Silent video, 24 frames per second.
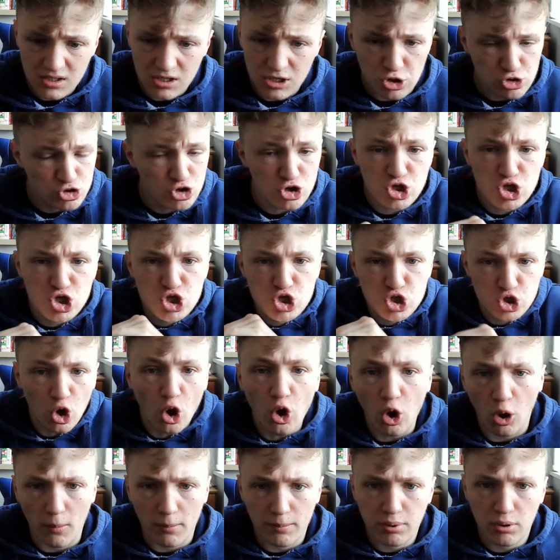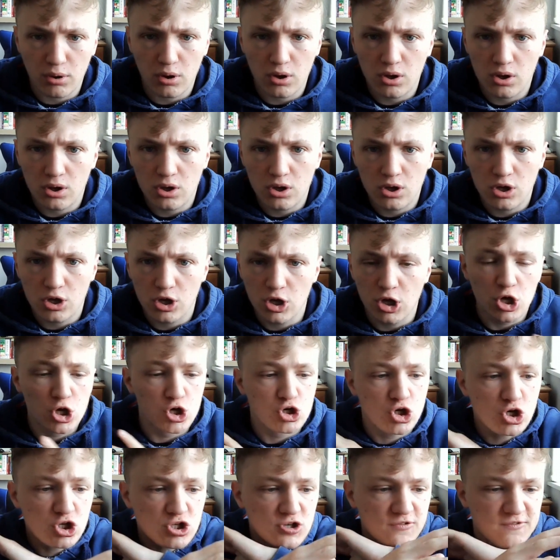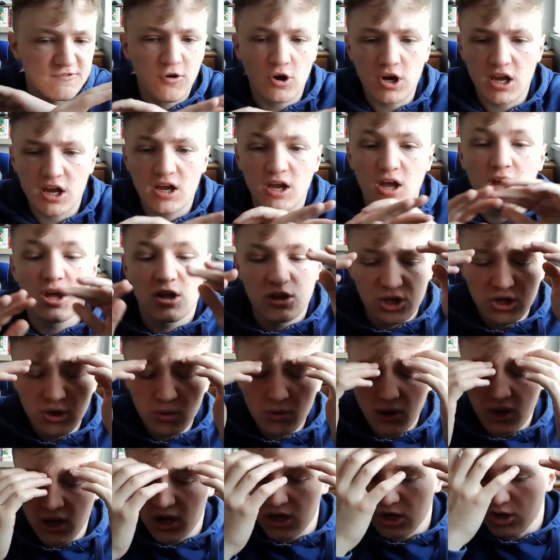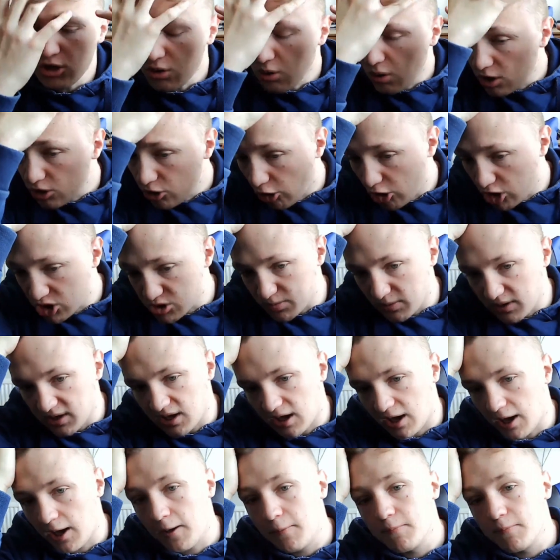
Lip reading: Just stop. Just fucking, you know what annoys me, yeah?